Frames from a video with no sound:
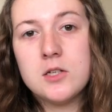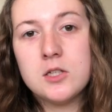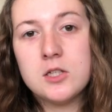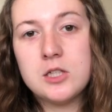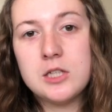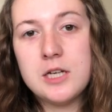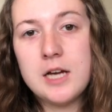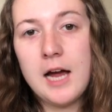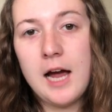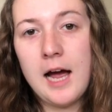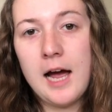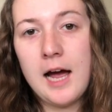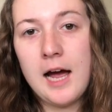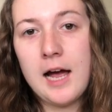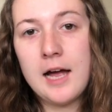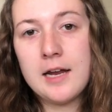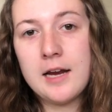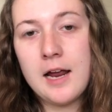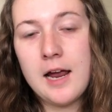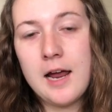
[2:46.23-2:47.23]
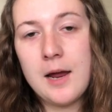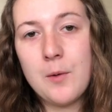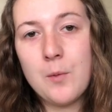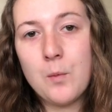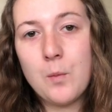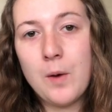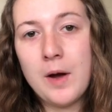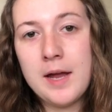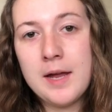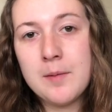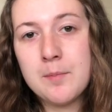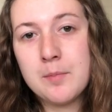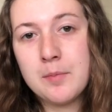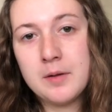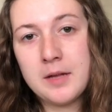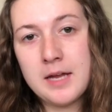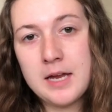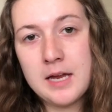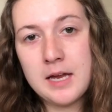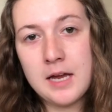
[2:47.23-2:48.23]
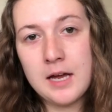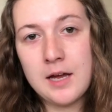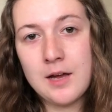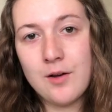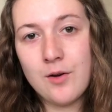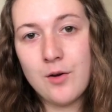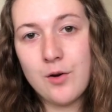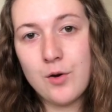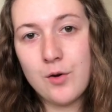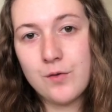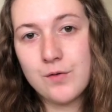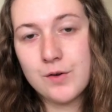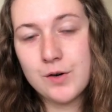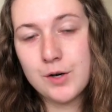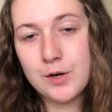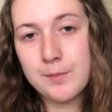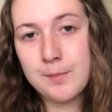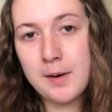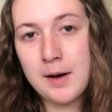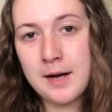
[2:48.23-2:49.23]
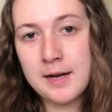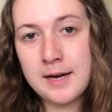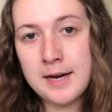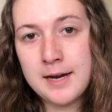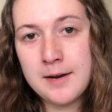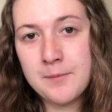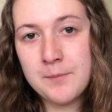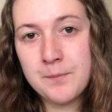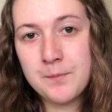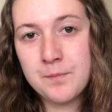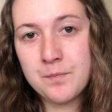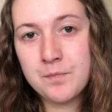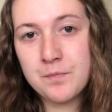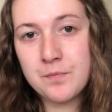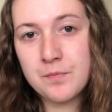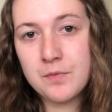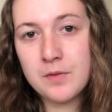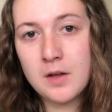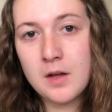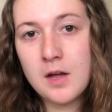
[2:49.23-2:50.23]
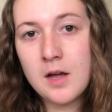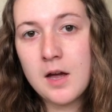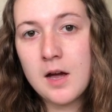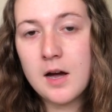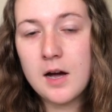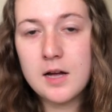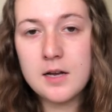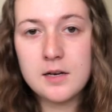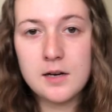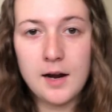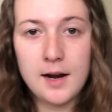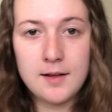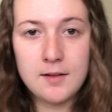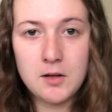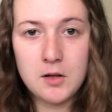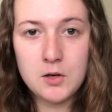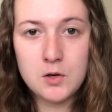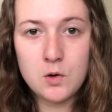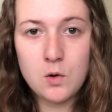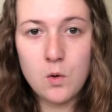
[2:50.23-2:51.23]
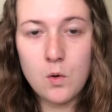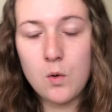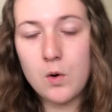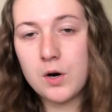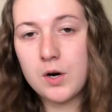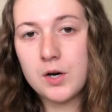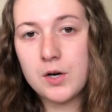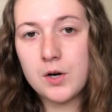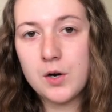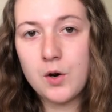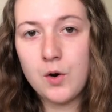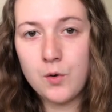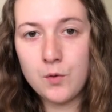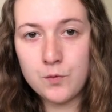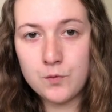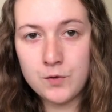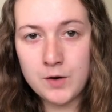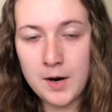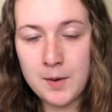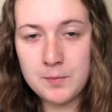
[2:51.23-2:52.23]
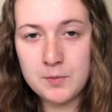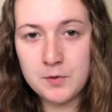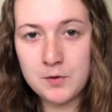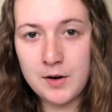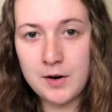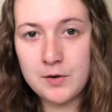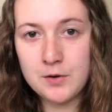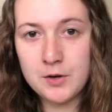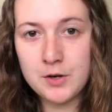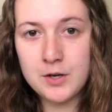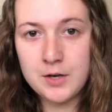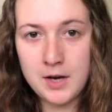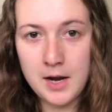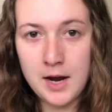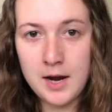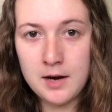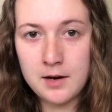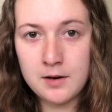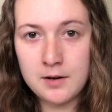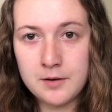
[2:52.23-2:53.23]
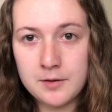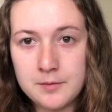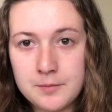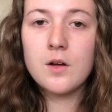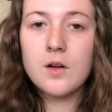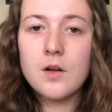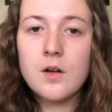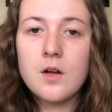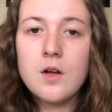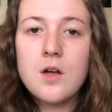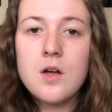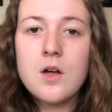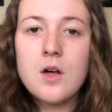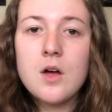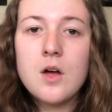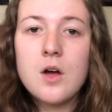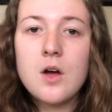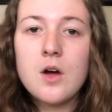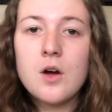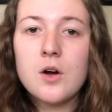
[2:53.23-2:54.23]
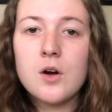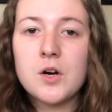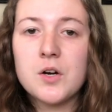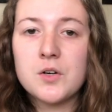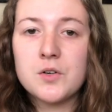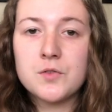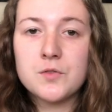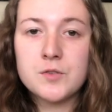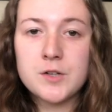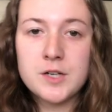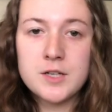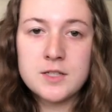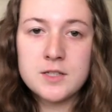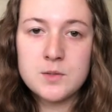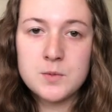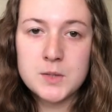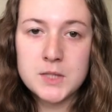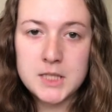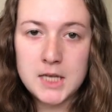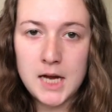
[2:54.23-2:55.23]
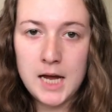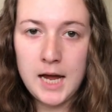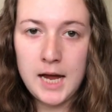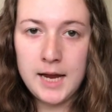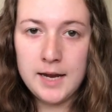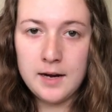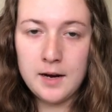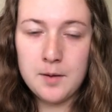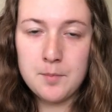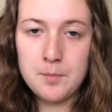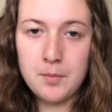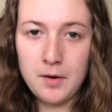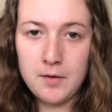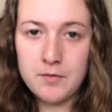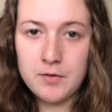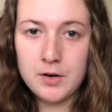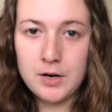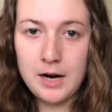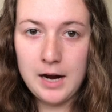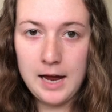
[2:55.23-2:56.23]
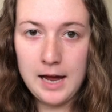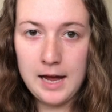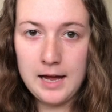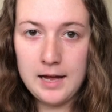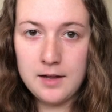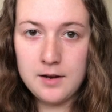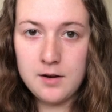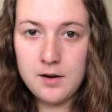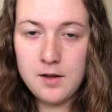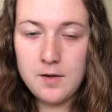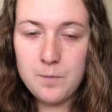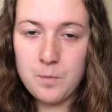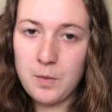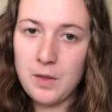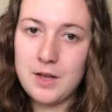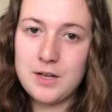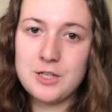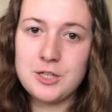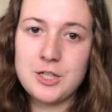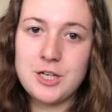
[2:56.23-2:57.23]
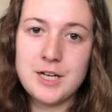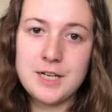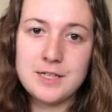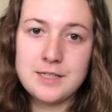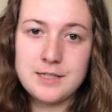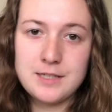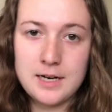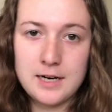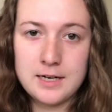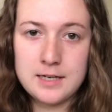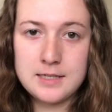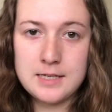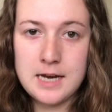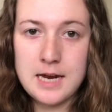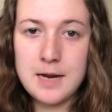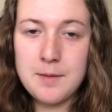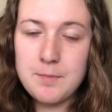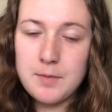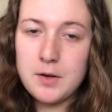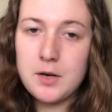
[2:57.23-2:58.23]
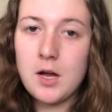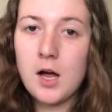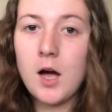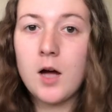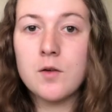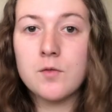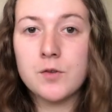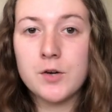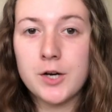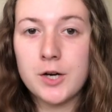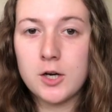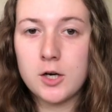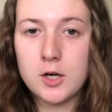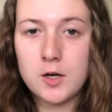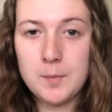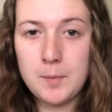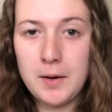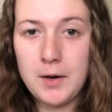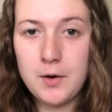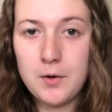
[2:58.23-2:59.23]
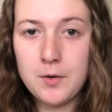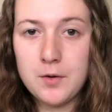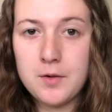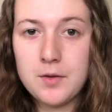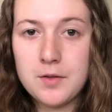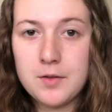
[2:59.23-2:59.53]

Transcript: She had a white blanket over her body, a nylon cord wrapped around her neck. Her wrists were tied above her head, and she had duct tape covering her mouth.